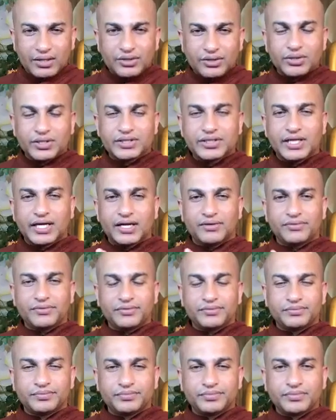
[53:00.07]
yourself
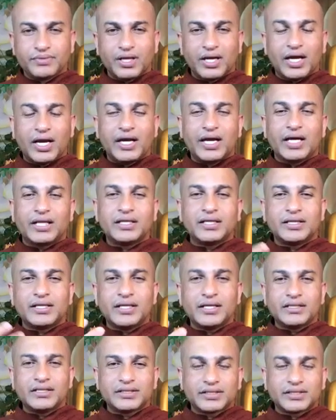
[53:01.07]
another
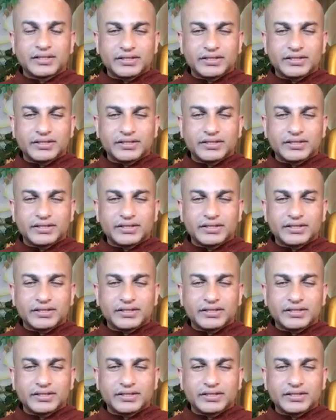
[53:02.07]
thing is